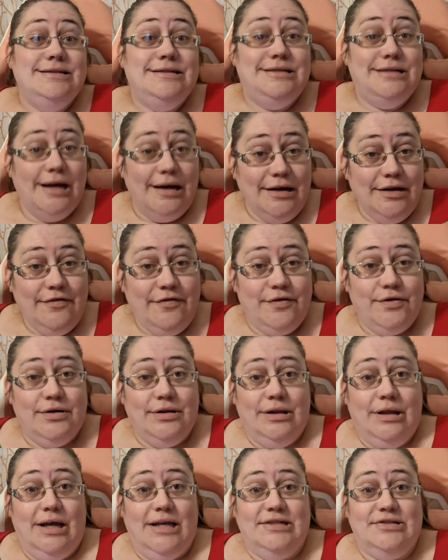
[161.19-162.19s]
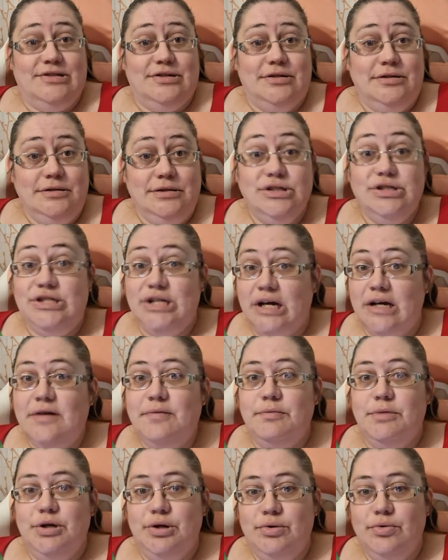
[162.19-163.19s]
Duck fertilizer, duck
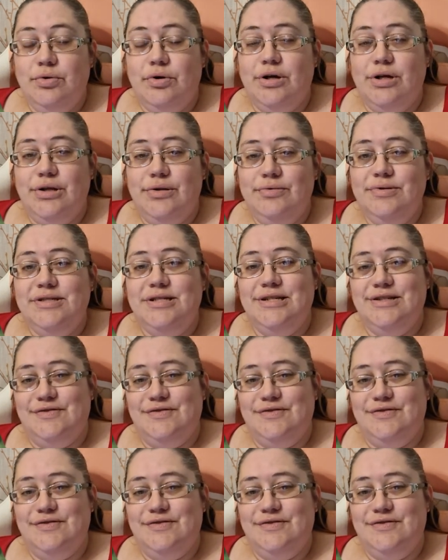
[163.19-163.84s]
manure used